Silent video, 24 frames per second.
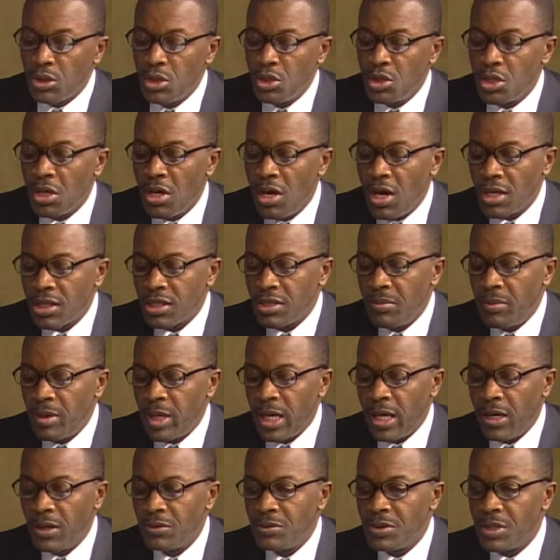you talked
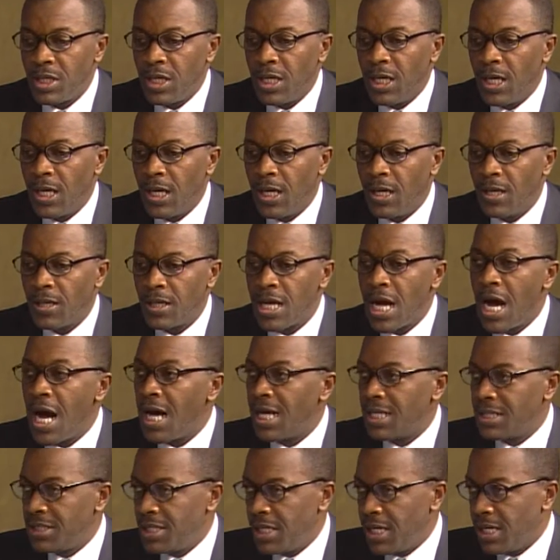about
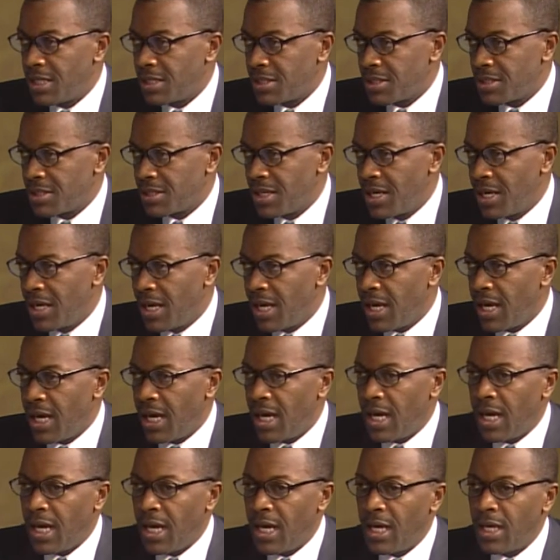contests
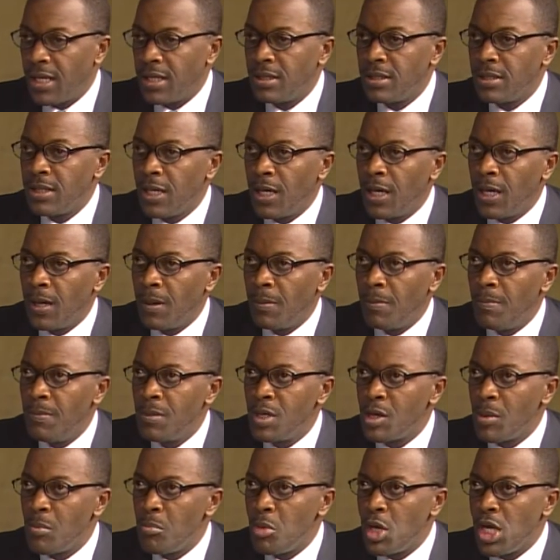and
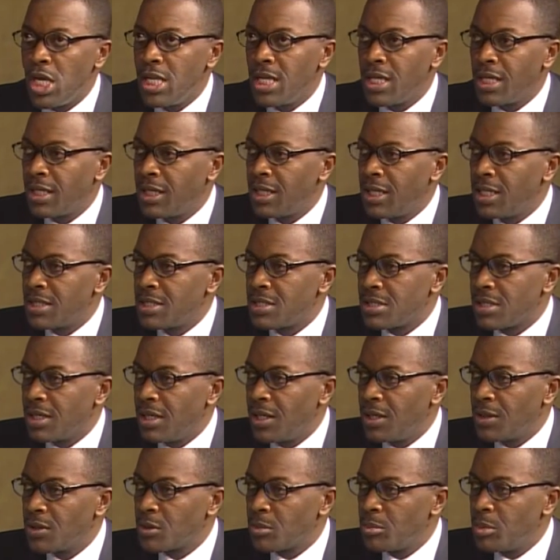competing against
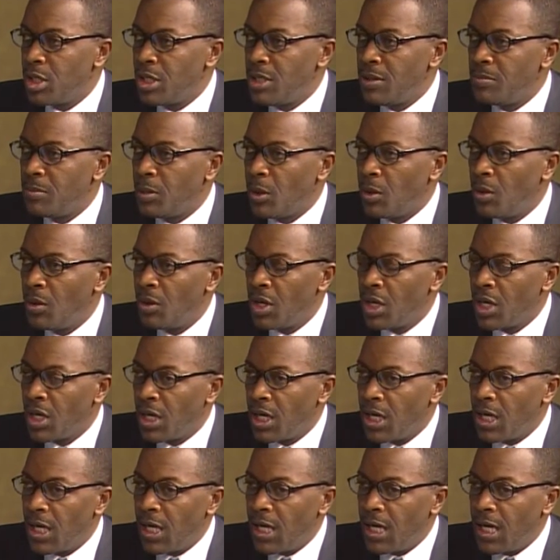other people.
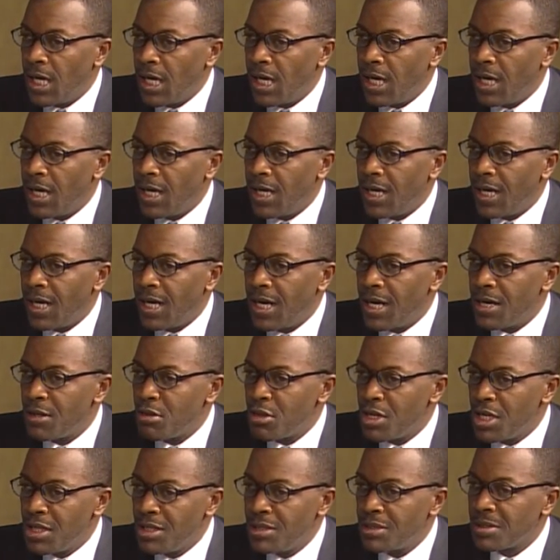I
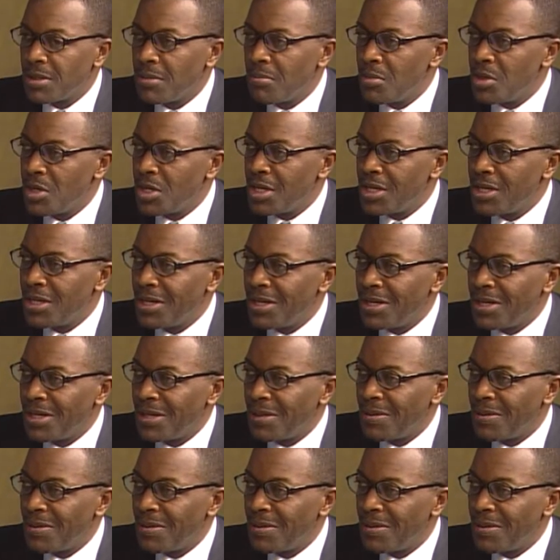think something